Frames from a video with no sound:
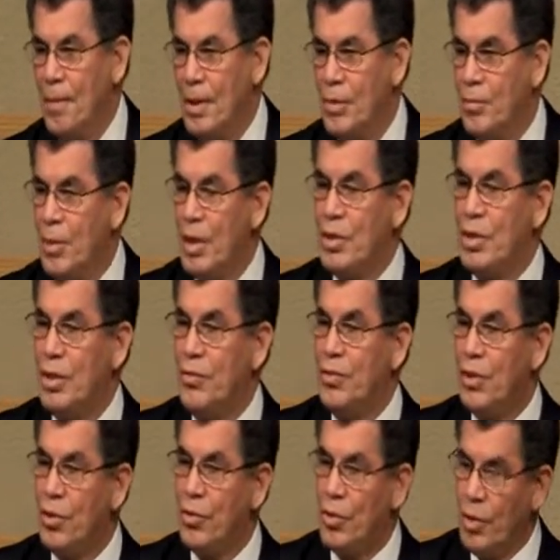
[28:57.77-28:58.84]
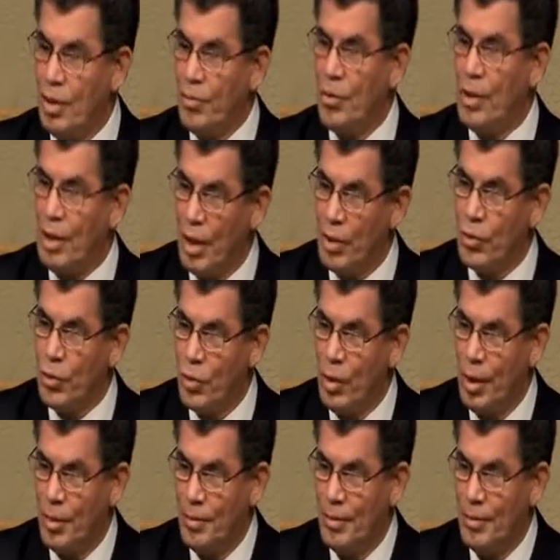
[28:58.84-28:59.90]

Especially if you grew up where I grew up.